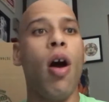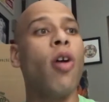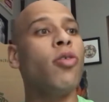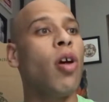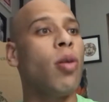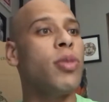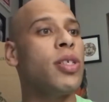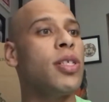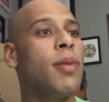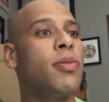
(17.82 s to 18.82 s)
Other
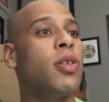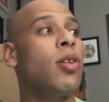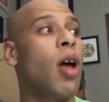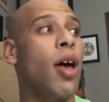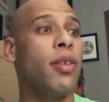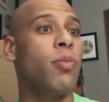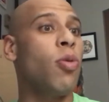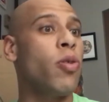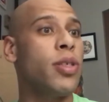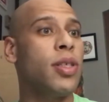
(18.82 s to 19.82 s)
armies dipped cloth in
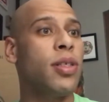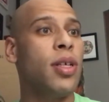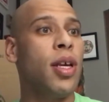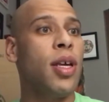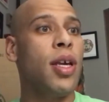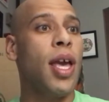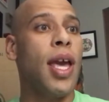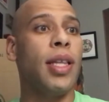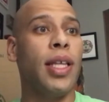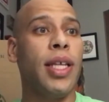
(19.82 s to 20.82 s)
poison
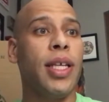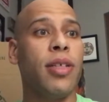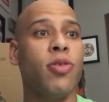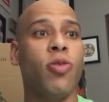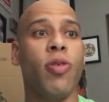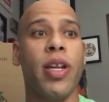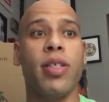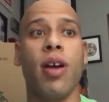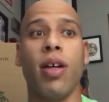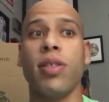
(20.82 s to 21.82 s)
and lit it to create a
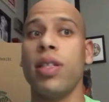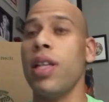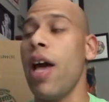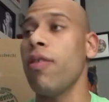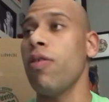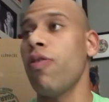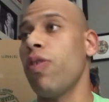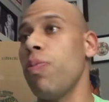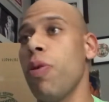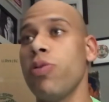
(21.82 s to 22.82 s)
toxic cloud
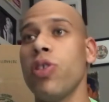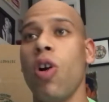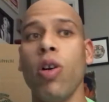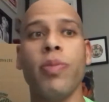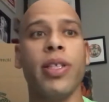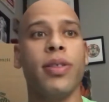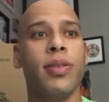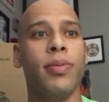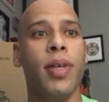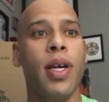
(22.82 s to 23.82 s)
over opposing
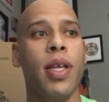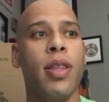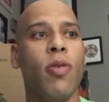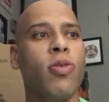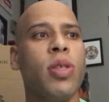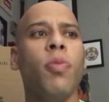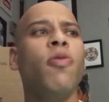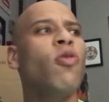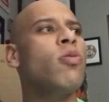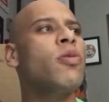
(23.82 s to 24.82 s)
armies. There were simple
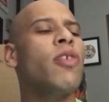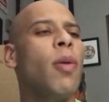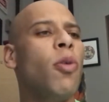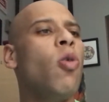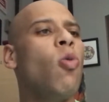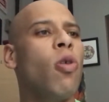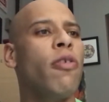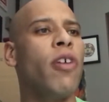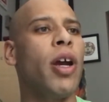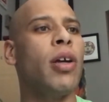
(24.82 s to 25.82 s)
forms of chemical
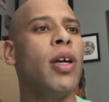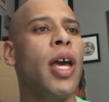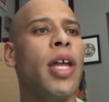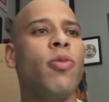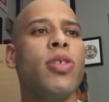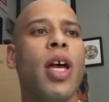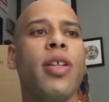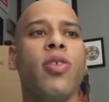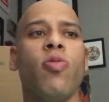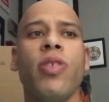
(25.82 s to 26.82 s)
warfare, and it was not
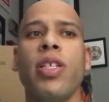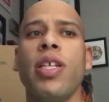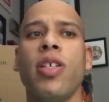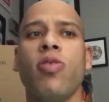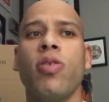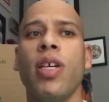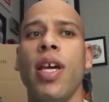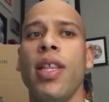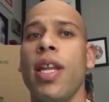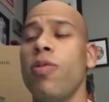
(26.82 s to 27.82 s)
until recent history
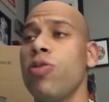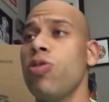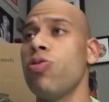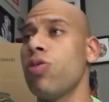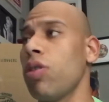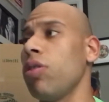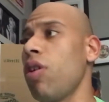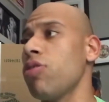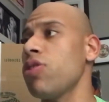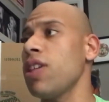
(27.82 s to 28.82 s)
that it was used on a
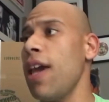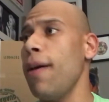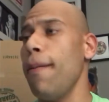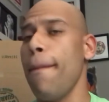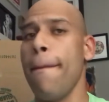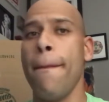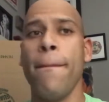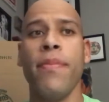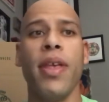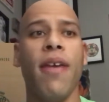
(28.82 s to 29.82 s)
large scale.
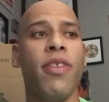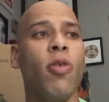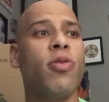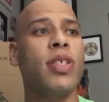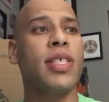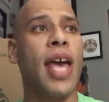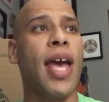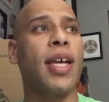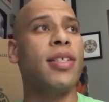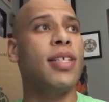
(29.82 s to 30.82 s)
If there was
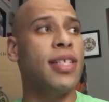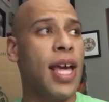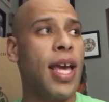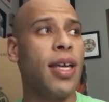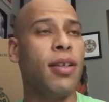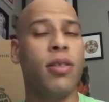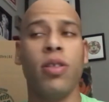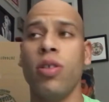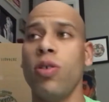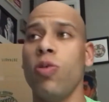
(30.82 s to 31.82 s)
attack today,
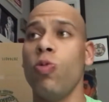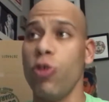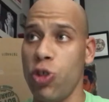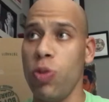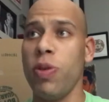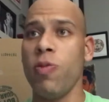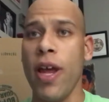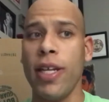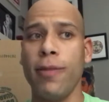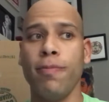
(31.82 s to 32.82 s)
would you be
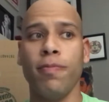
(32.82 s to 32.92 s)
ready?